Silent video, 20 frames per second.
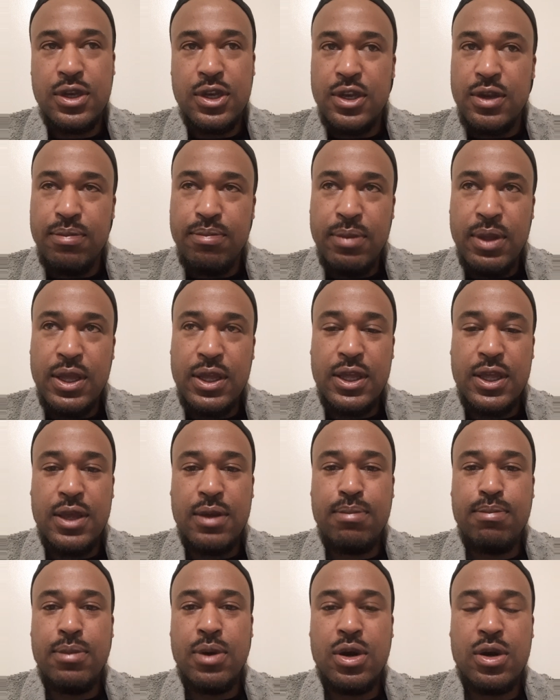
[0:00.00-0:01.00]
the man
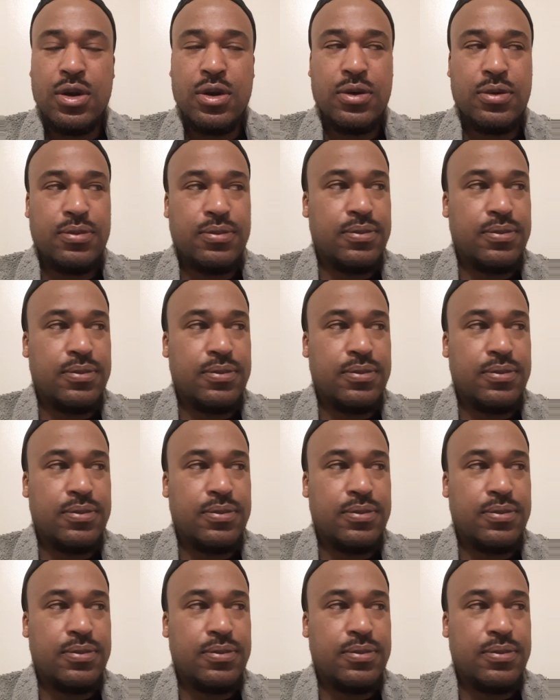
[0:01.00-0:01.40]
get murdered.